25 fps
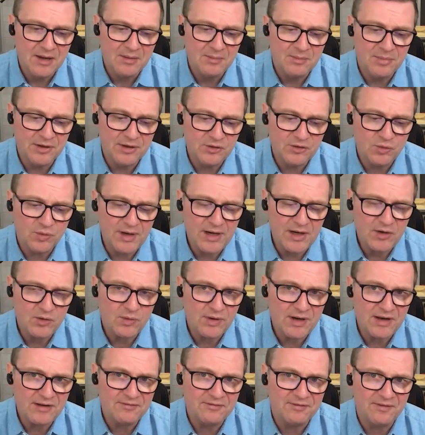But
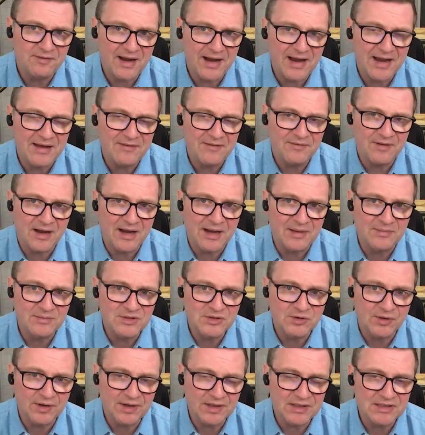2025, I'm
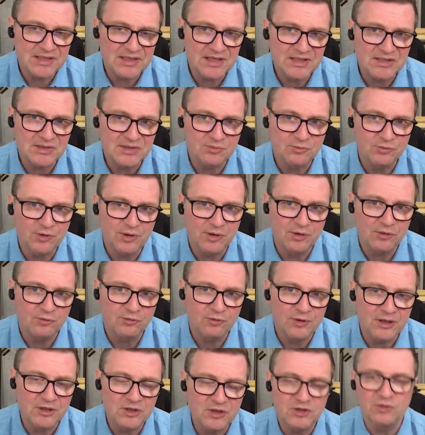starting to see some real
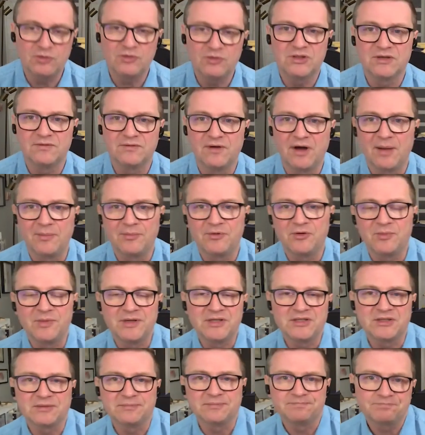green shoots of
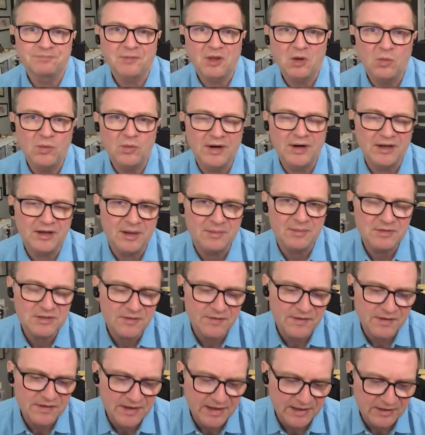optimism. When it comes to
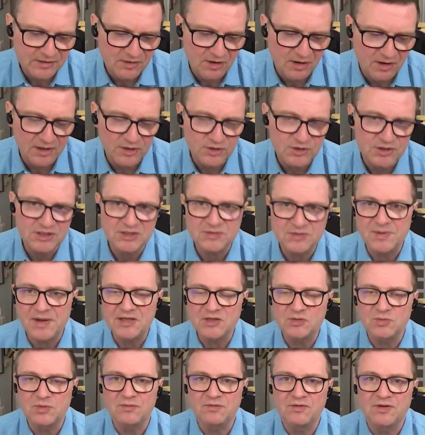the technology
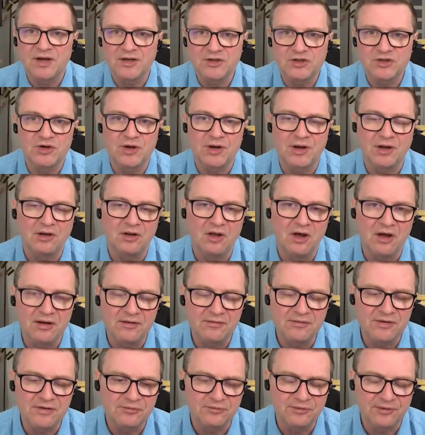space, we've touched on a lot
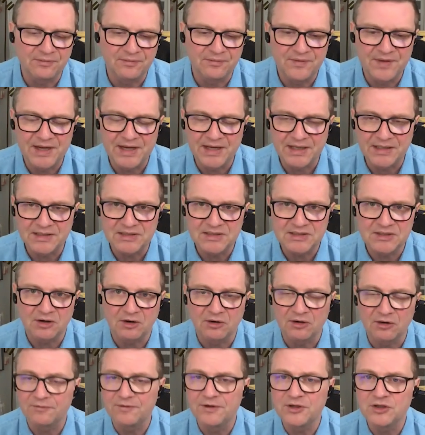of different things,
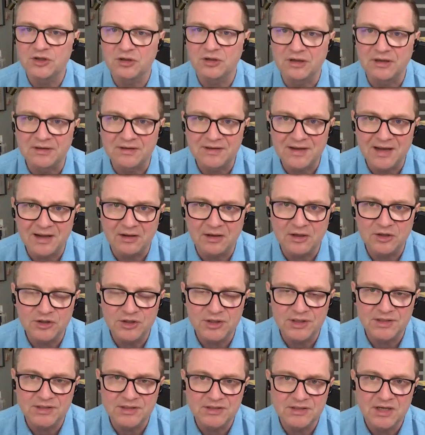artificial
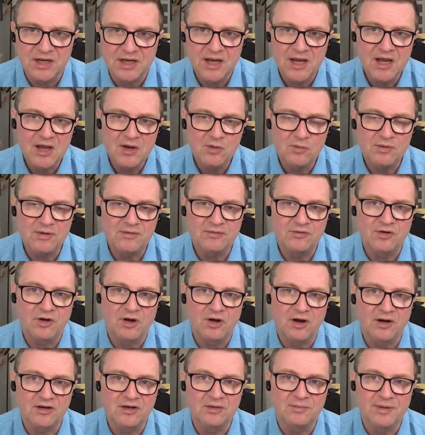intelligence, we've
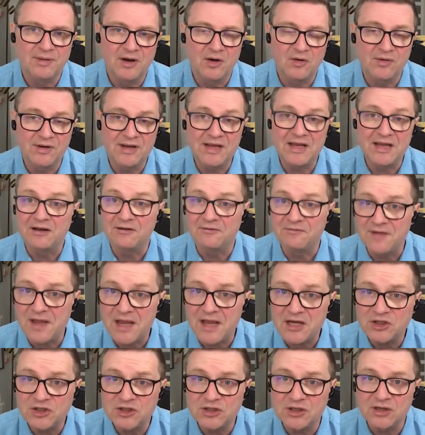talked about
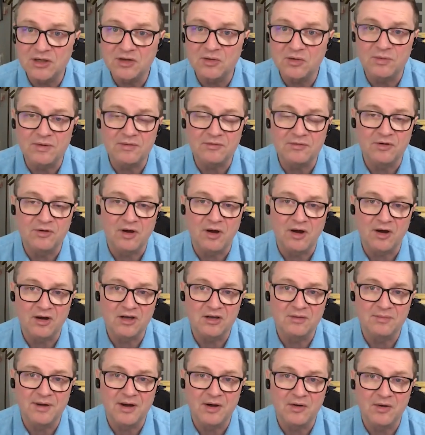innovation, we've
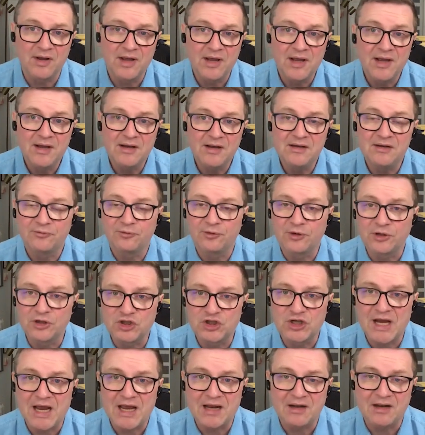talked about different
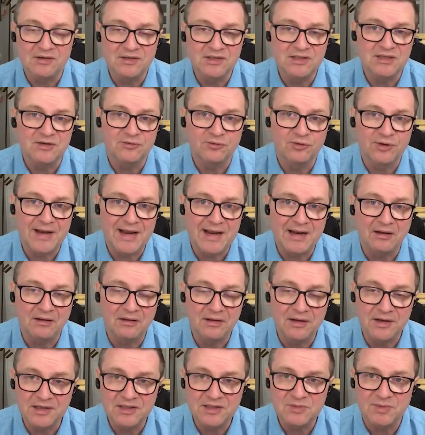channels, different
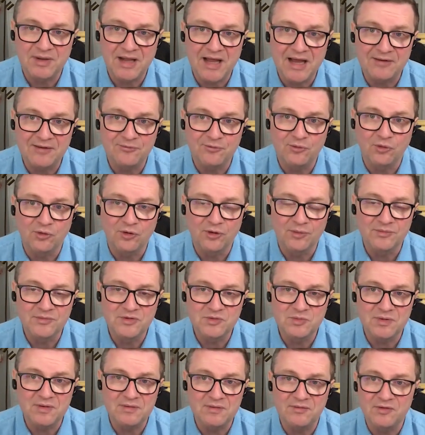analytics
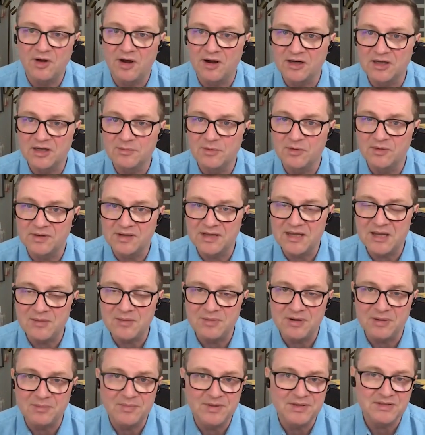platforms, we've talked about
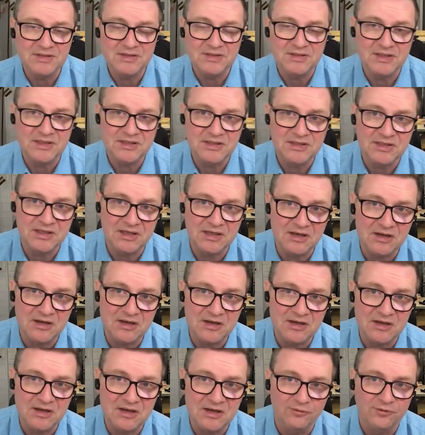keeping businesses
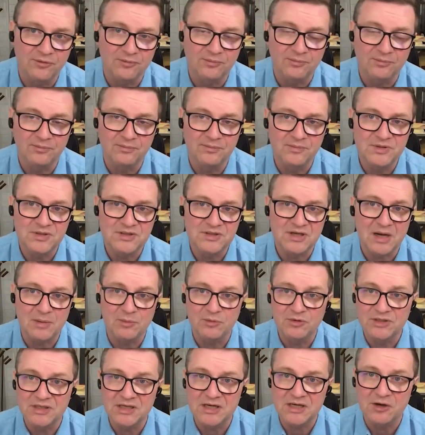secure from
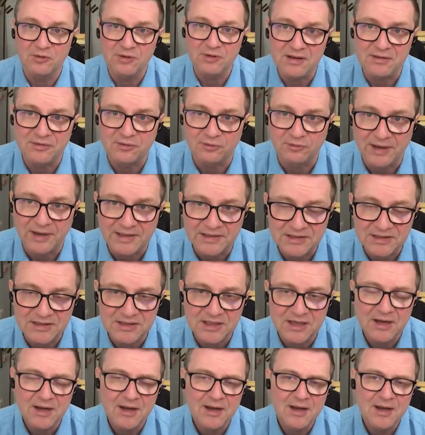cybersecurity threats.